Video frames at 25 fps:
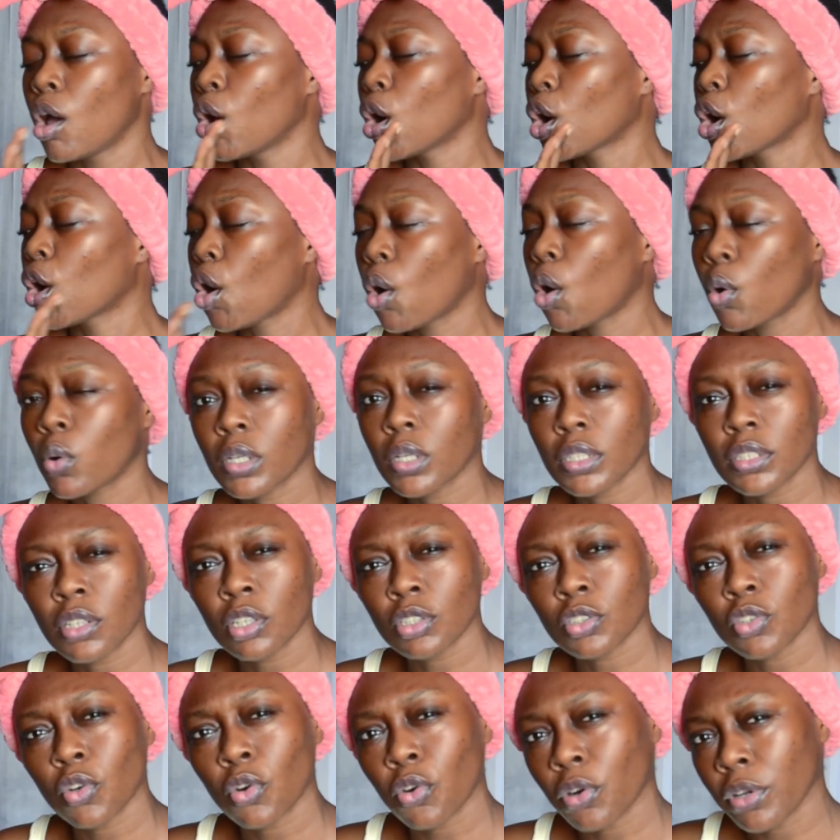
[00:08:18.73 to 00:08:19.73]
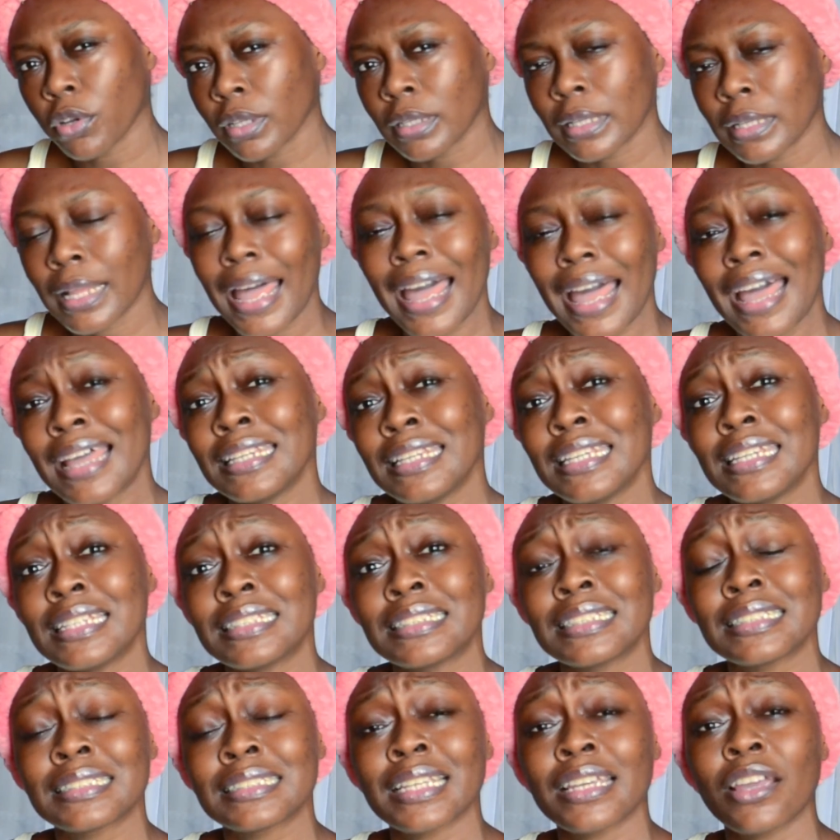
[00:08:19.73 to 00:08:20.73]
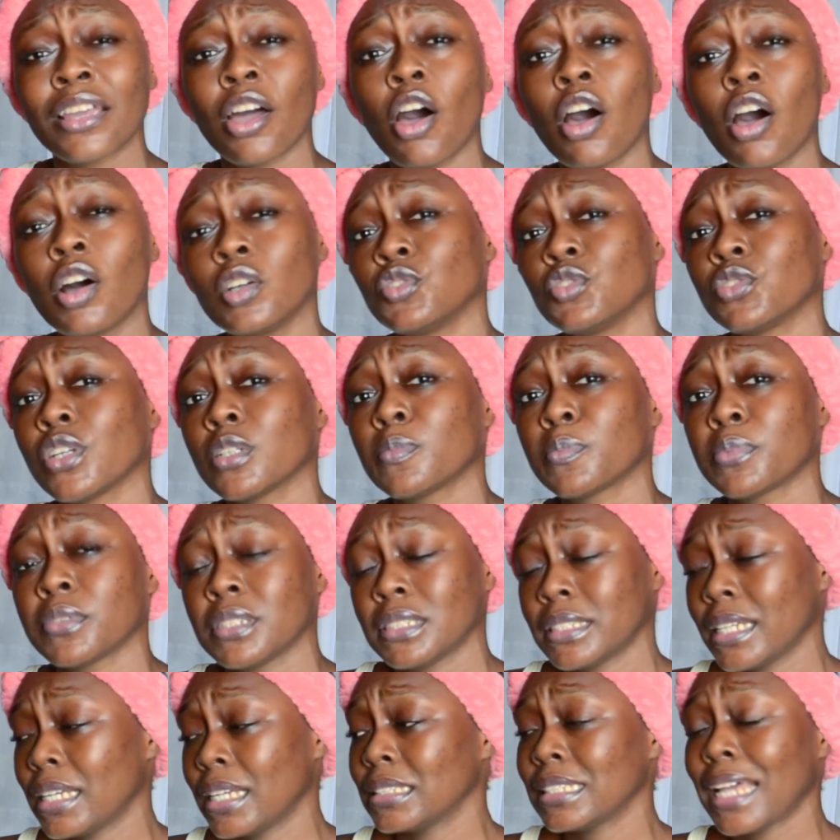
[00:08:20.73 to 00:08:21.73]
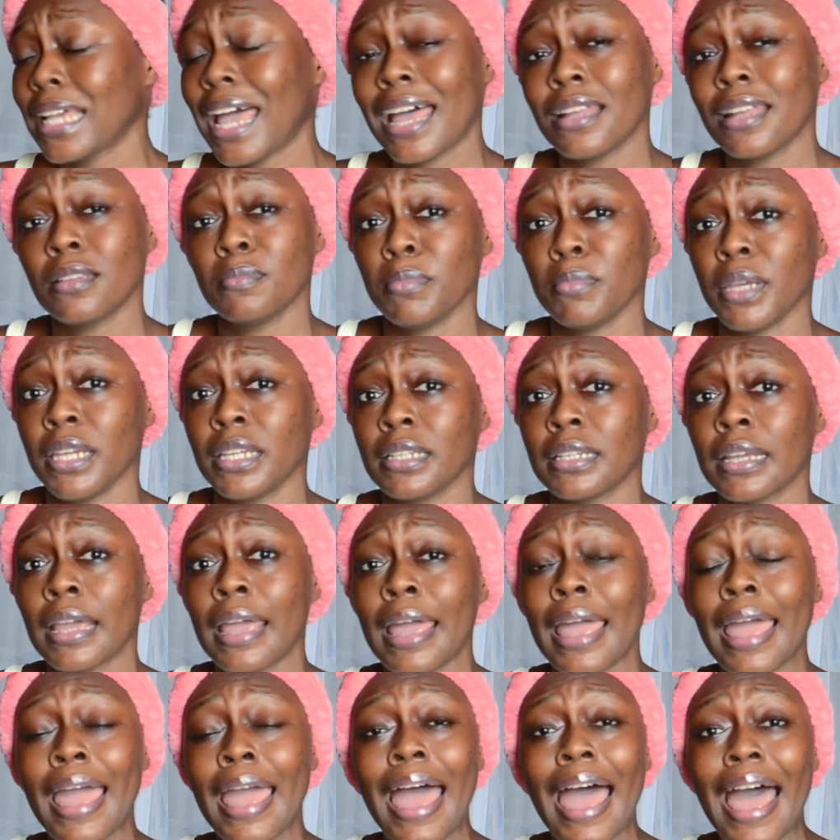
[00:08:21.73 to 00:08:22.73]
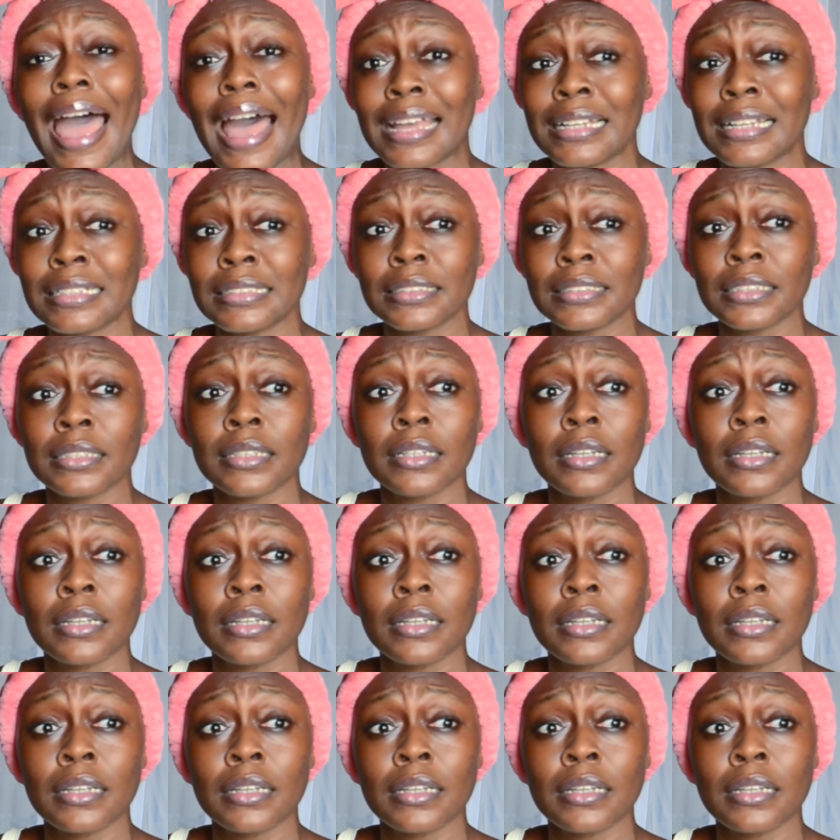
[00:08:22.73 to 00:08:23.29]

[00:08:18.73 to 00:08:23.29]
coconut oil, and it is 100% handmade and